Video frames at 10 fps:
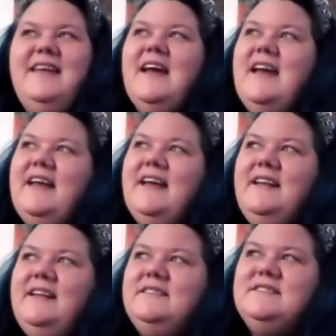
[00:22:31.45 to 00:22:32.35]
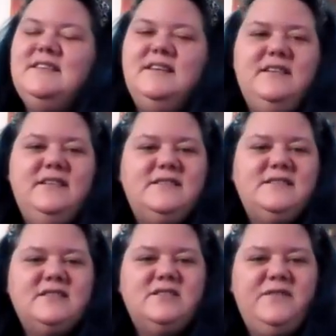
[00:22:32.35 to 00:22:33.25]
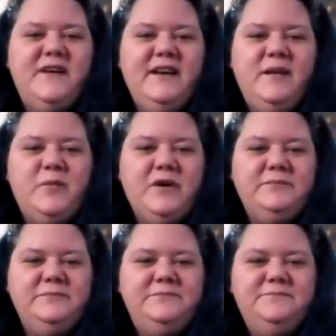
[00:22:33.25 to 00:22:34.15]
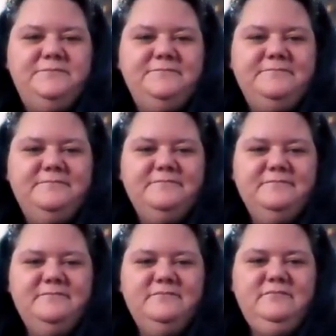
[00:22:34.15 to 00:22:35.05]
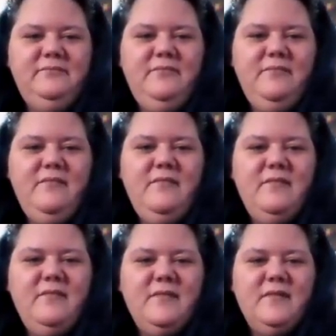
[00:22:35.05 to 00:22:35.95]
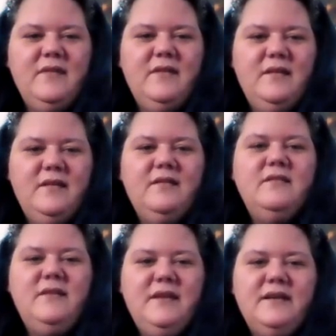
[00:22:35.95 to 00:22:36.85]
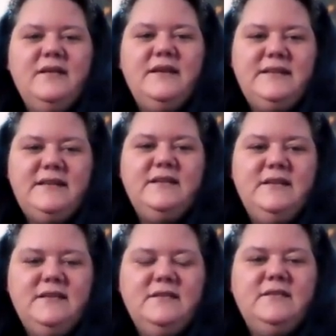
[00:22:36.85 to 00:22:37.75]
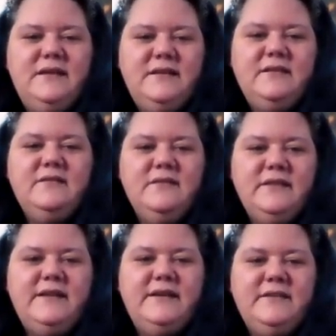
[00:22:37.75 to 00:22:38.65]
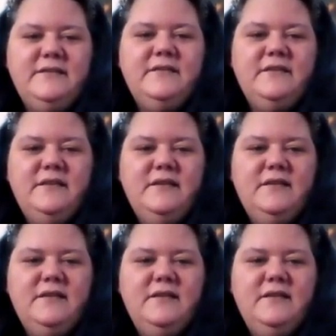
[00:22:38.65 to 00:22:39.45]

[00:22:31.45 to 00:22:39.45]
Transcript: This person isn't speaking.